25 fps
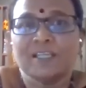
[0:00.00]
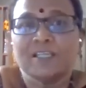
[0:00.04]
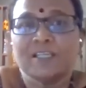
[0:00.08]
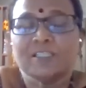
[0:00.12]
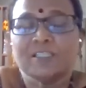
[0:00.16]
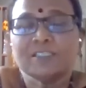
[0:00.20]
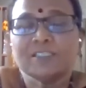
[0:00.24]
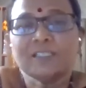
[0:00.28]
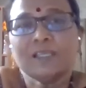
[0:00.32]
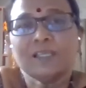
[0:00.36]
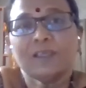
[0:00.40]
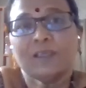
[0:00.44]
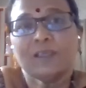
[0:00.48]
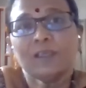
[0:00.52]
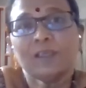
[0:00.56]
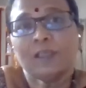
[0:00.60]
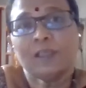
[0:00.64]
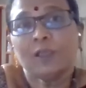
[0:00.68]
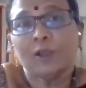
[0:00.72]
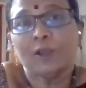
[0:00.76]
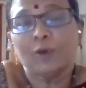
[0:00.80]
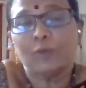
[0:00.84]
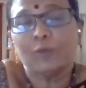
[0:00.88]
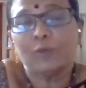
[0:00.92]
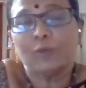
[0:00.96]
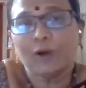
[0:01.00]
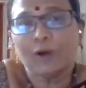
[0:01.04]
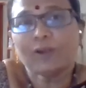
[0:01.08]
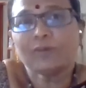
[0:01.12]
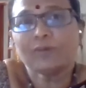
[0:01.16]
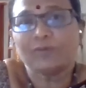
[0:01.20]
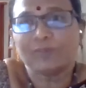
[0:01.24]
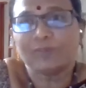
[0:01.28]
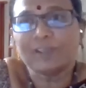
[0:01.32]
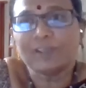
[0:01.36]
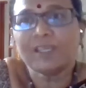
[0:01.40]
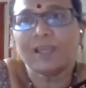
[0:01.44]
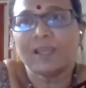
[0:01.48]
See, what
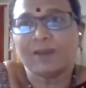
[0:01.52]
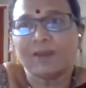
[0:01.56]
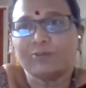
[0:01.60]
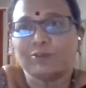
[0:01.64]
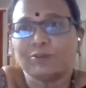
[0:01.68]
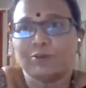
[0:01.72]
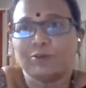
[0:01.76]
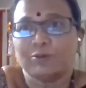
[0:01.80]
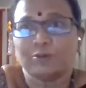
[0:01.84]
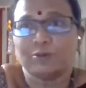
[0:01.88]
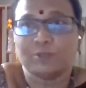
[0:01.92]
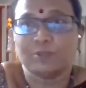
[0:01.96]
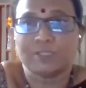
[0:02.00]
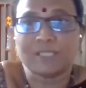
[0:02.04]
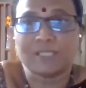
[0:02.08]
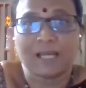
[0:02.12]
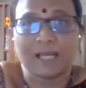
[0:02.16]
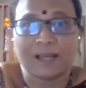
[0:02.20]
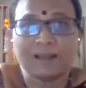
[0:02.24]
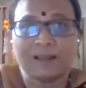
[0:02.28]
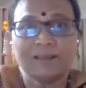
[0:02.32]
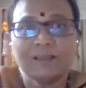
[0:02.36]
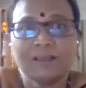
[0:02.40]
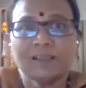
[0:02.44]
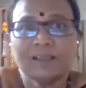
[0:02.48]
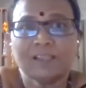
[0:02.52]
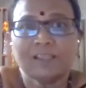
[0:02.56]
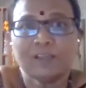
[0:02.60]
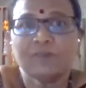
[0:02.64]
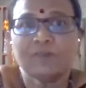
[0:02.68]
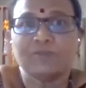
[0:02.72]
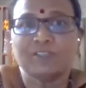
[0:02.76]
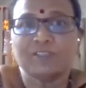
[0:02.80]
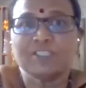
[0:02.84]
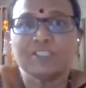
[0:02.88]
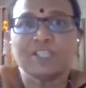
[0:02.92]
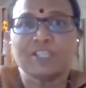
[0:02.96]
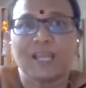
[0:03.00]
we have to do is, the another thing
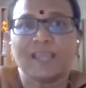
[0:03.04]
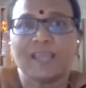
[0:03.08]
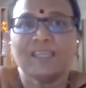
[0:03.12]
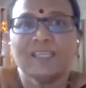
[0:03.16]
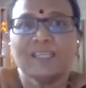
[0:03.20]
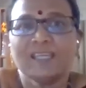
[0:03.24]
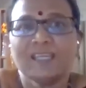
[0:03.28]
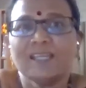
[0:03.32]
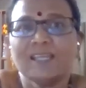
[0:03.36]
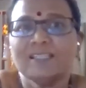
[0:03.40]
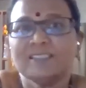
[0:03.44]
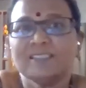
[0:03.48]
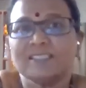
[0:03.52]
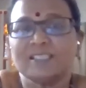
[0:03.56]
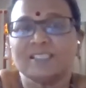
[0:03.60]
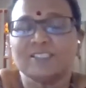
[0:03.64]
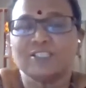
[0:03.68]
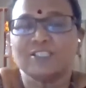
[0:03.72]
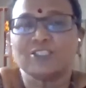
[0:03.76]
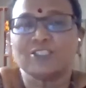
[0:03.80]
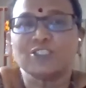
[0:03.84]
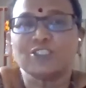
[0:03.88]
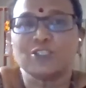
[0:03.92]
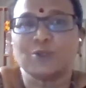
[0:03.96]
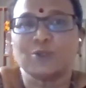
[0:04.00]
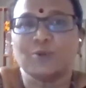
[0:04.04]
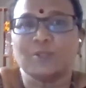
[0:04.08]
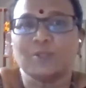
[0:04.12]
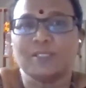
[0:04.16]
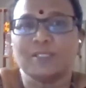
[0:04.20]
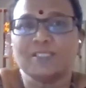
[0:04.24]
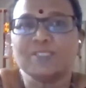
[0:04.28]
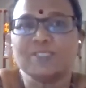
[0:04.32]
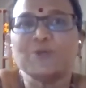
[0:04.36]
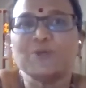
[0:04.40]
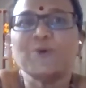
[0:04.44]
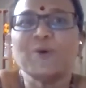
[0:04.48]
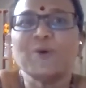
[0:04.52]
which I can suggest you
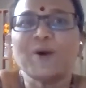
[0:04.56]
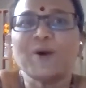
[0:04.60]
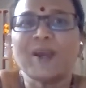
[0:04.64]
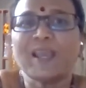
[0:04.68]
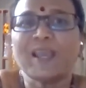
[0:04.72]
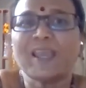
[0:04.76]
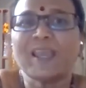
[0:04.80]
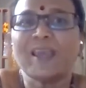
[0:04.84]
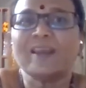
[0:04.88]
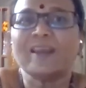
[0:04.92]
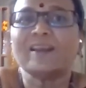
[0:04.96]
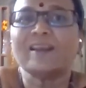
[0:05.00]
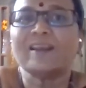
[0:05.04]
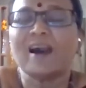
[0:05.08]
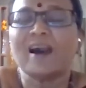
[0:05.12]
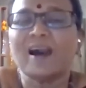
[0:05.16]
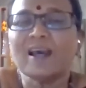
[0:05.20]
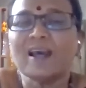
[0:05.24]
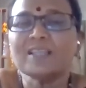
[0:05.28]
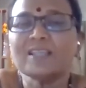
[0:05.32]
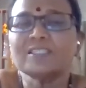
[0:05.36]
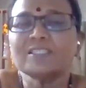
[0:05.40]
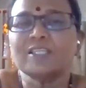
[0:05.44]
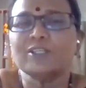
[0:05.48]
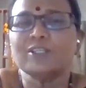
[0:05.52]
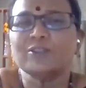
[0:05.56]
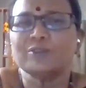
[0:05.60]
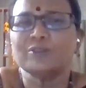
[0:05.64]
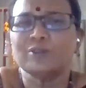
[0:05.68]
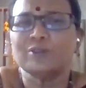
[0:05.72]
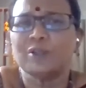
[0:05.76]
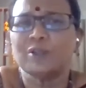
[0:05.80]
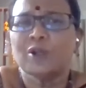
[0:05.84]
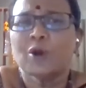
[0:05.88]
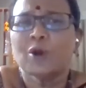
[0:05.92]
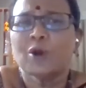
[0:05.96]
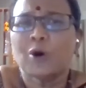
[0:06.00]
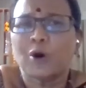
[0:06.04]
is, you can ask
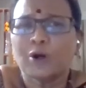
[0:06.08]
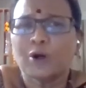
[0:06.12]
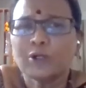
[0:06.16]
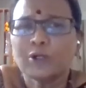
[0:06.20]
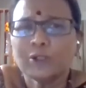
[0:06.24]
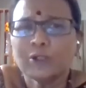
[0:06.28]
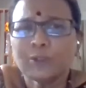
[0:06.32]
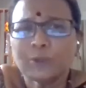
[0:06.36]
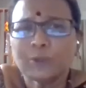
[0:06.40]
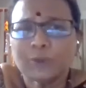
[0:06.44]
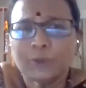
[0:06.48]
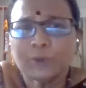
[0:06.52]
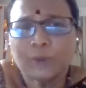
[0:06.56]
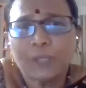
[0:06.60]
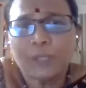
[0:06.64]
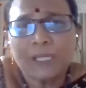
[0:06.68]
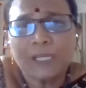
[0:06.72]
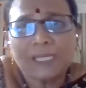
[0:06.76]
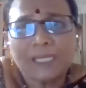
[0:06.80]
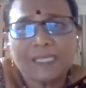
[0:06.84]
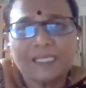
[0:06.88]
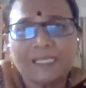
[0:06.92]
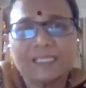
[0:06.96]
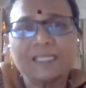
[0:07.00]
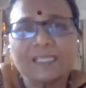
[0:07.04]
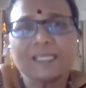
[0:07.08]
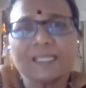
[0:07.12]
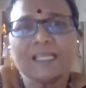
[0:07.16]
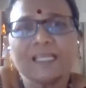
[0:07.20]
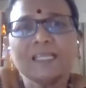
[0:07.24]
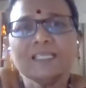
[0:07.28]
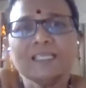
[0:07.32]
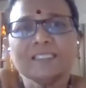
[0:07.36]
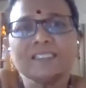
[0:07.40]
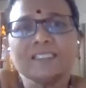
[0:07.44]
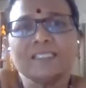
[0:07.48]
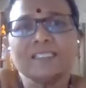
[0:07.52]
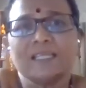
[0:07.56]
in order to
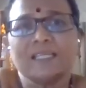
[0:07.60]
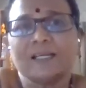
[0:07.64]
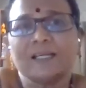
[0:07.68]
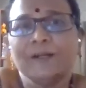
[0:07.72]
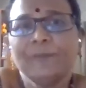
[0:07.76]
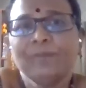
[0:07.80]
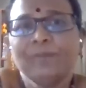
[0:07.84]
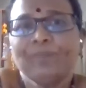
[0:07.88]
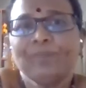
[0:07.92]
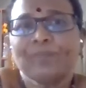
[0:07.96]
increase the